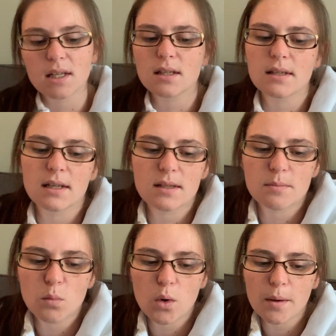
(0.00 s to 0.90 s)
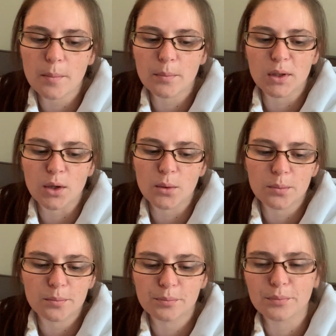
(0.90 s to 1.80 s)
It's more,
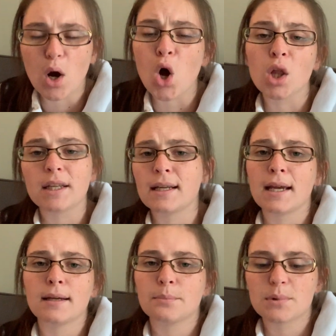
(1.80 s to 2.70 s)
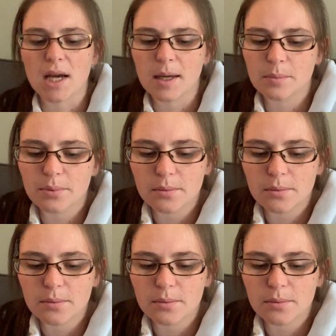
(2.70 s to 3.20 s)
holiday type.